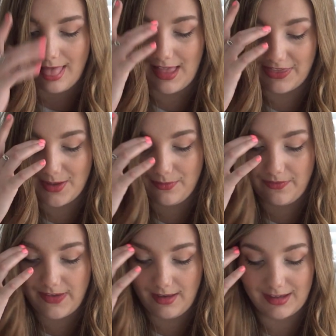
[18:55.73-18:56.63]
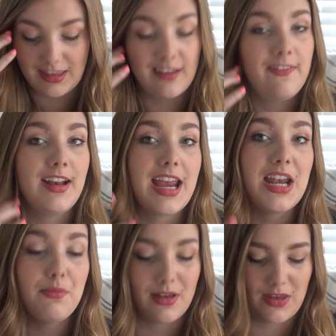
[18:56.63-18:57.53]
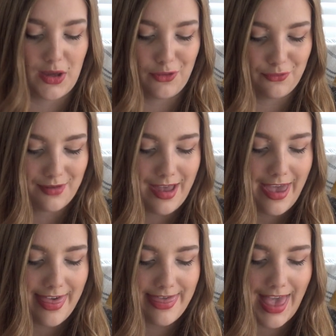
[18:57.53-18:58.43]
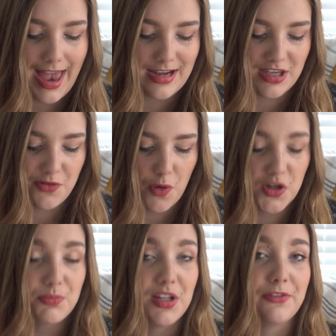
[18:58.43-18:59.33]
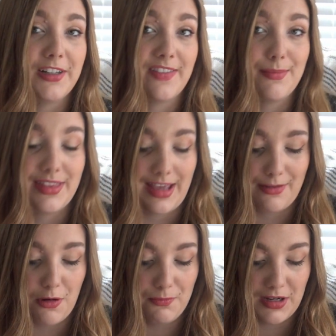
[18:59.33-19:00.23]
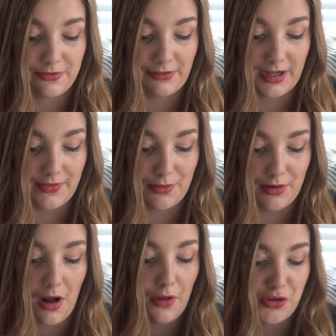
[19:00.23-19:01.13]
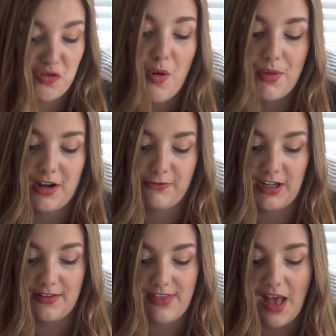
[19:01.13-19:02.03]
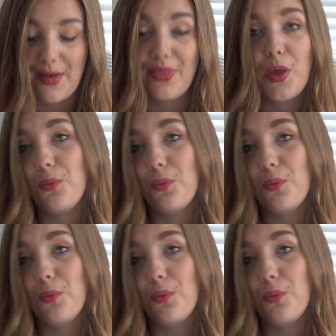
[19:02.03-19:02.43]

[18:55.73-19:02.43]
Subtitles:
Let them feel like they fit in with you. Then you won't be afraid of them. They won't be afraid of you at all. And you won't be afraid of them. And